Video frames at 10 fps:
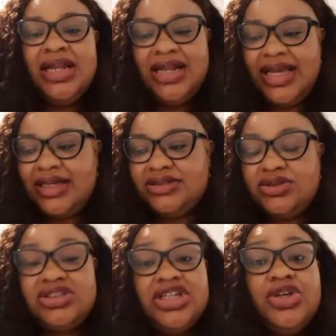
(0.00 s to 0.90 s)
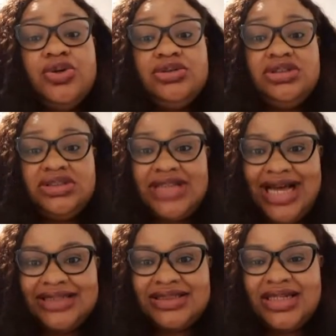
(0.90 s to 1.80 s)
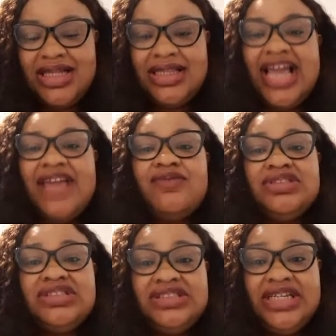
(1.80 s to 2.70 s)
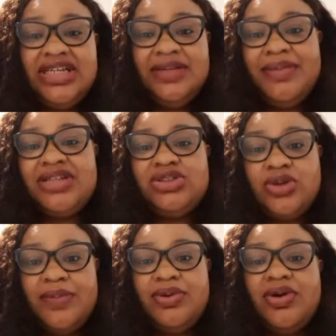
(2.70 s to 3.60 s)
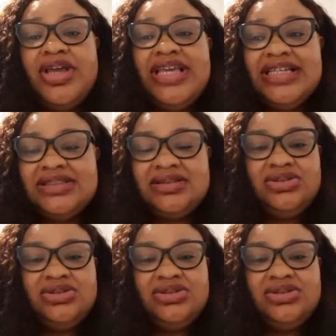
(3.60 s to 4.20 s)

like such a huge task that even seeing it makes your employees,